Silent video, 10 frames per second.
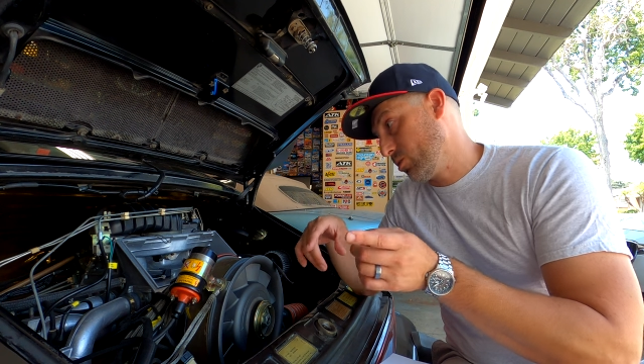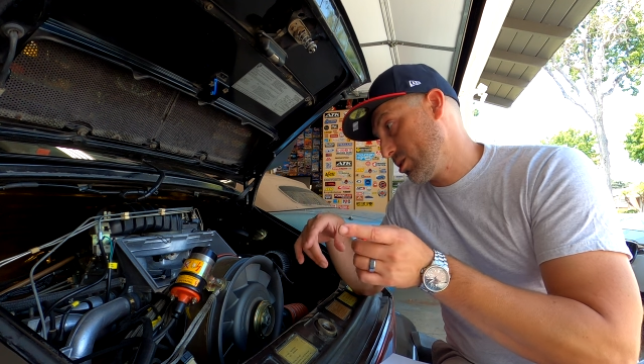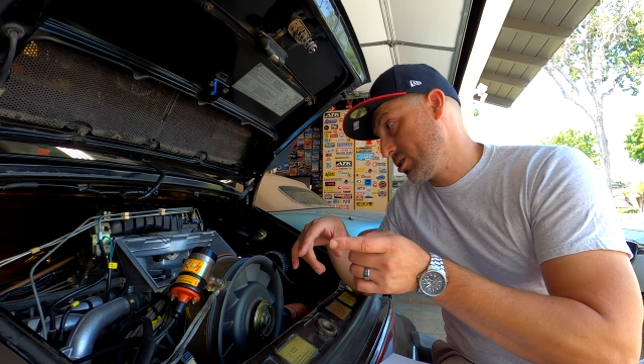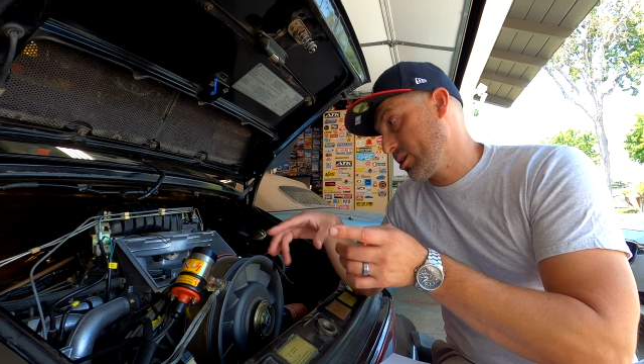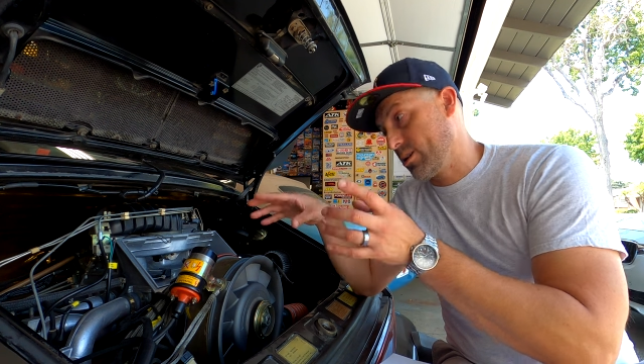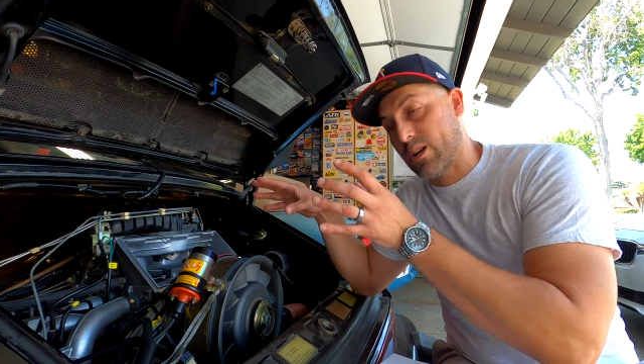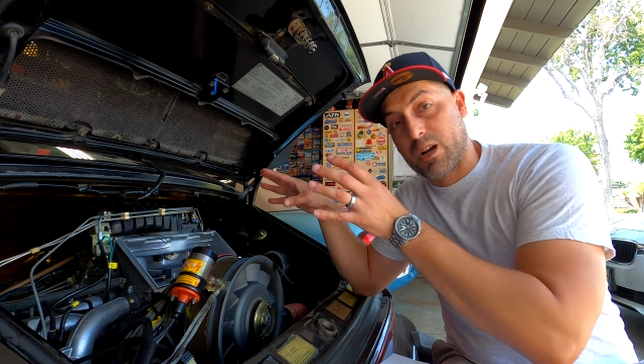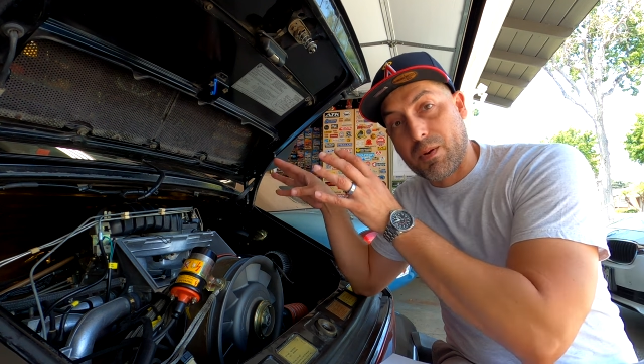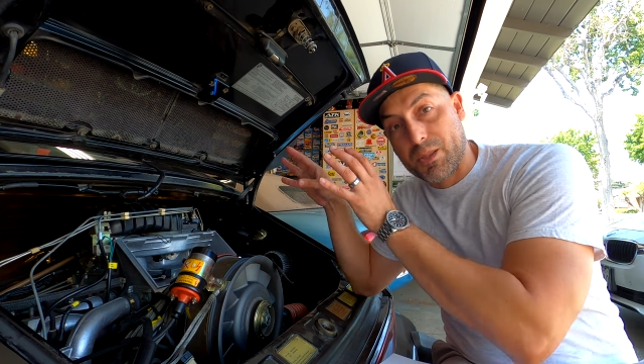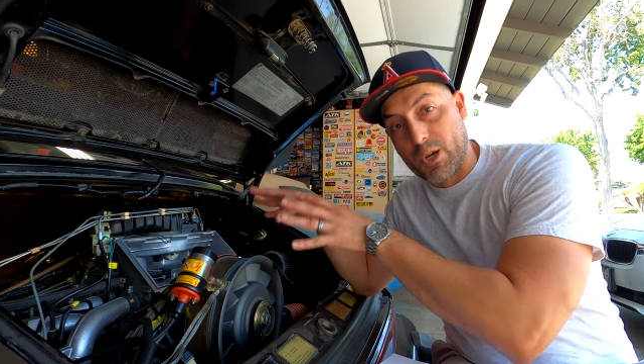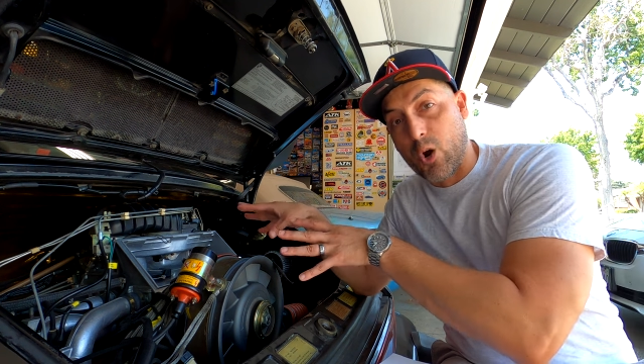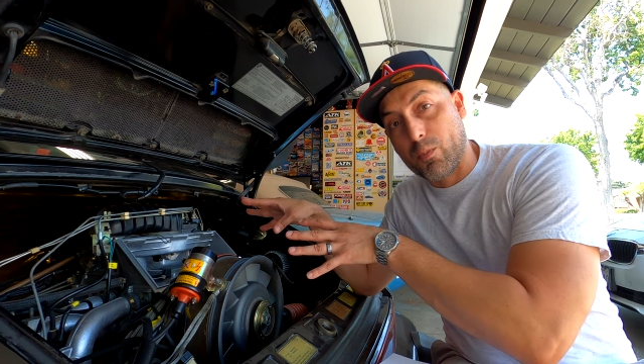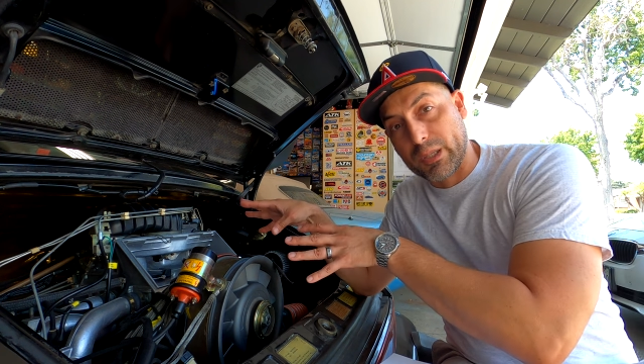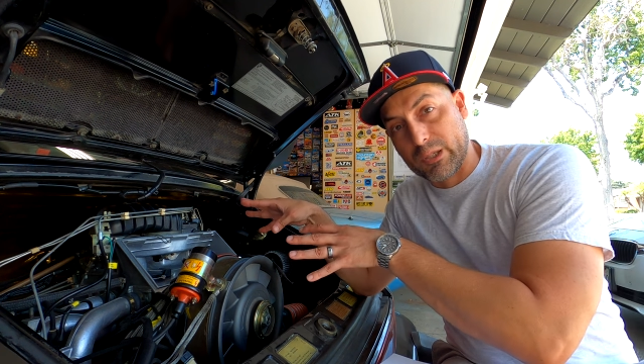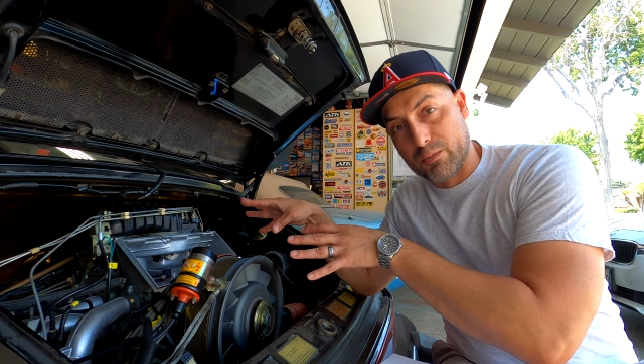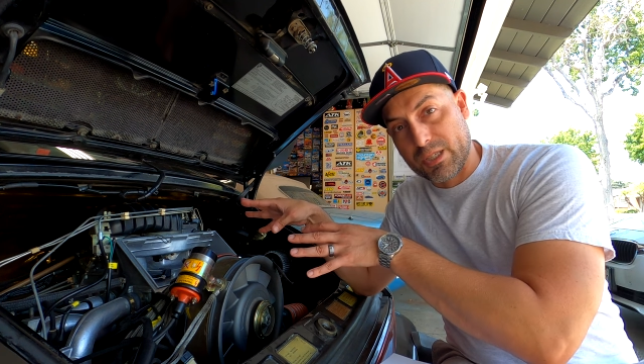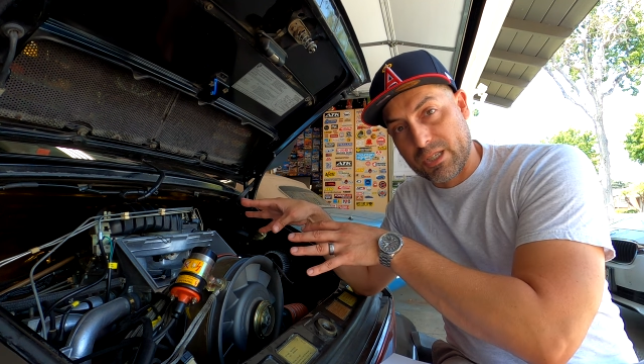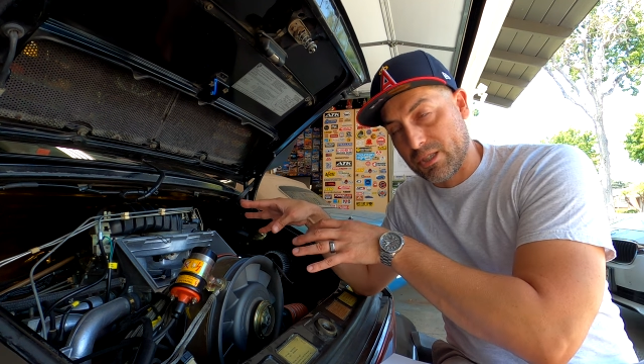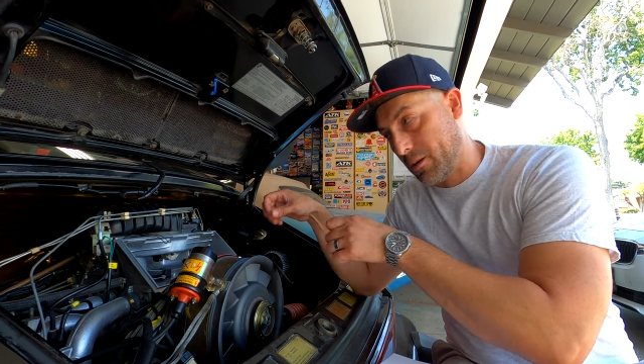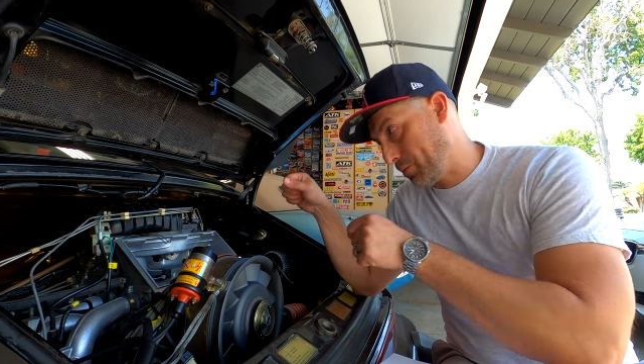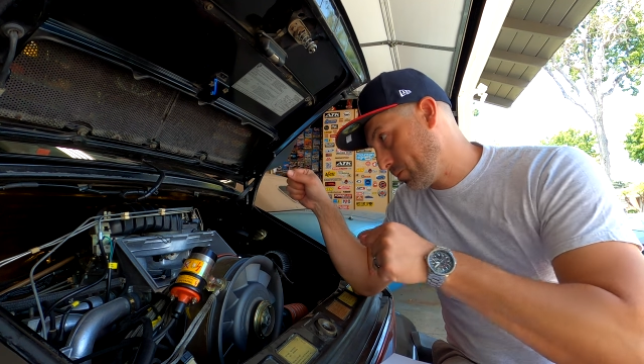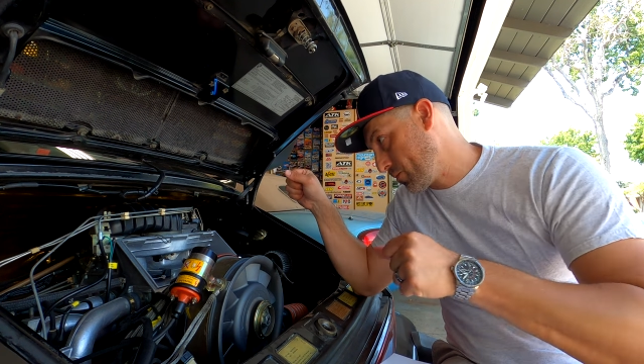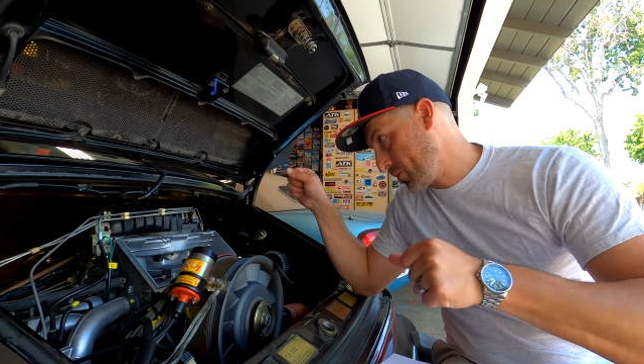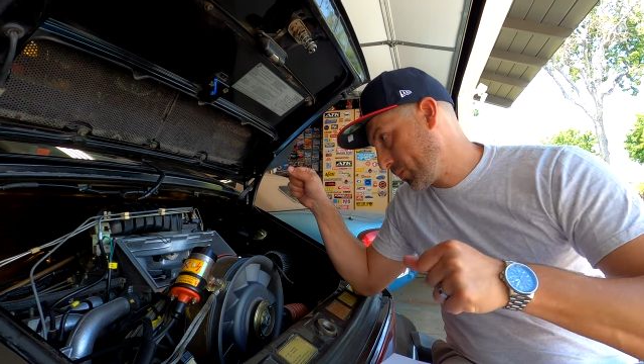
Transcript: We're just going to talk about the open loop system.